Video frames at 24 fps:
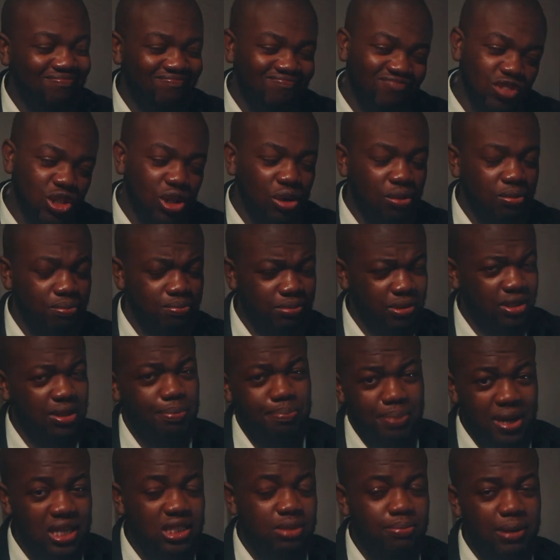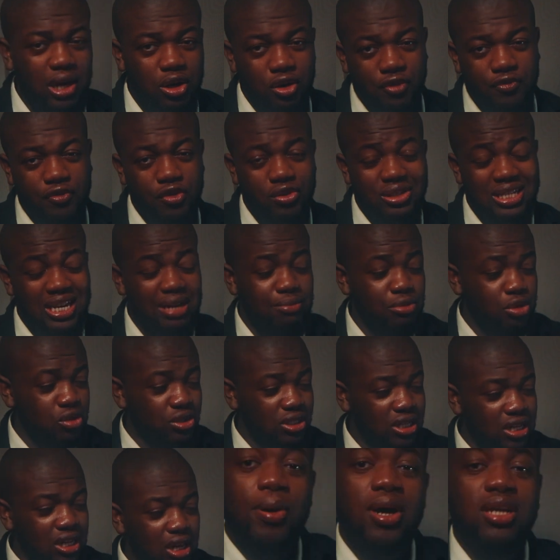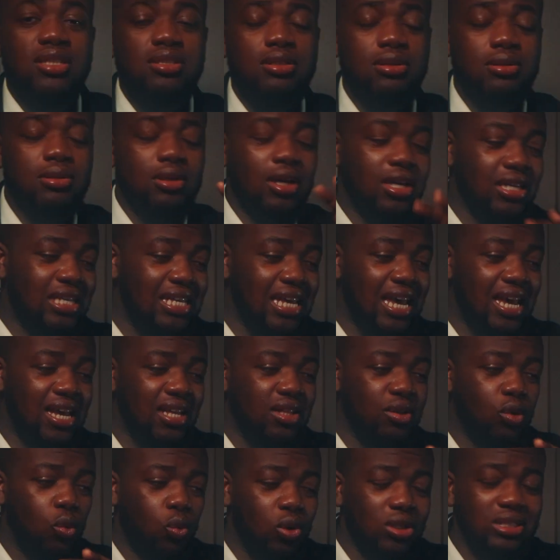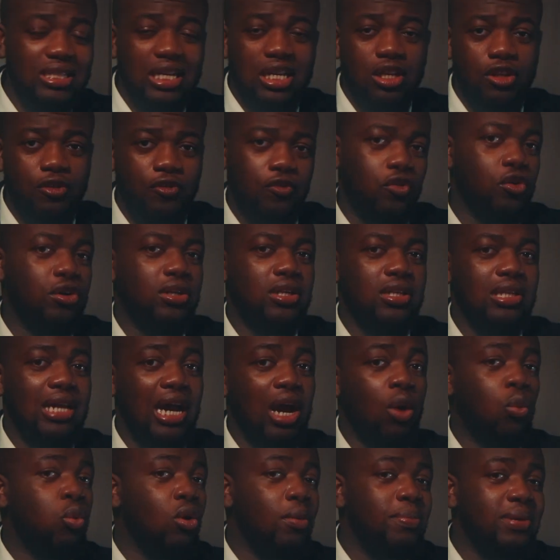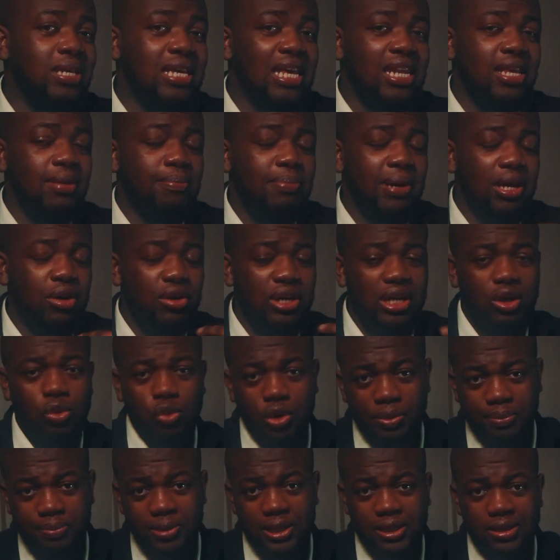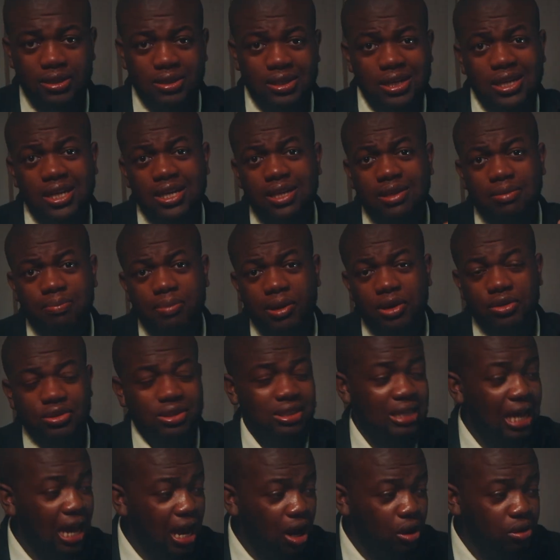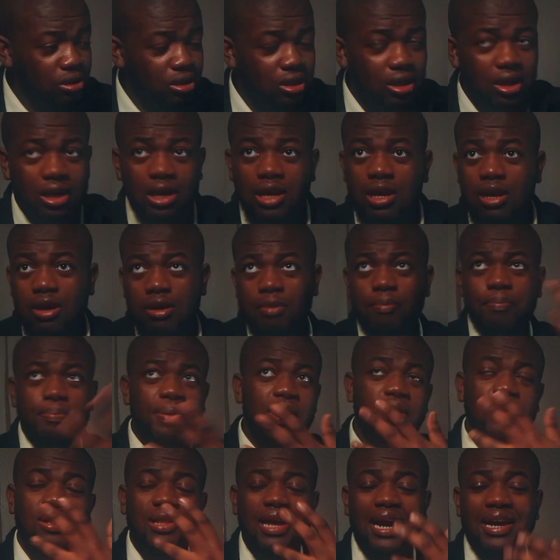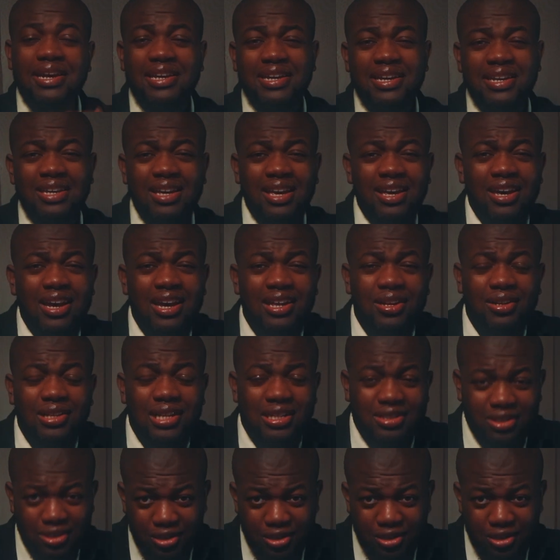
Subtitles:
you know, the best microphone that I'm using. But again, once I can afford it, I will be getting better equipment and better sound, better lighting, and all that